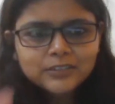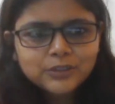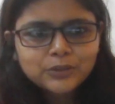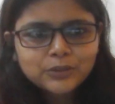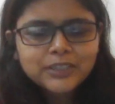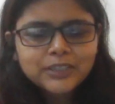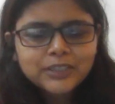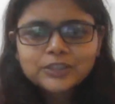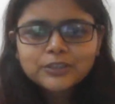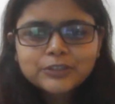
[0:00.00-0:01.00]
you know,
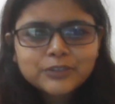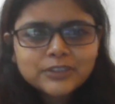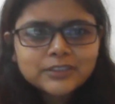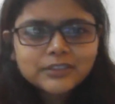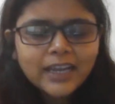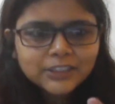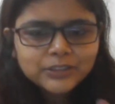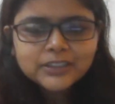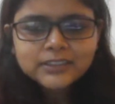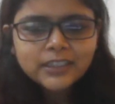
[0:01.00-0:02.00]
picture which was
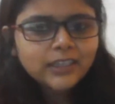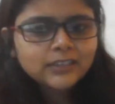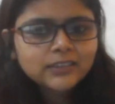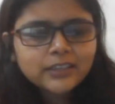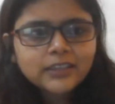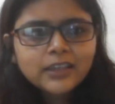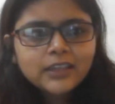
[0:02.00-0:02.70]
actually saying that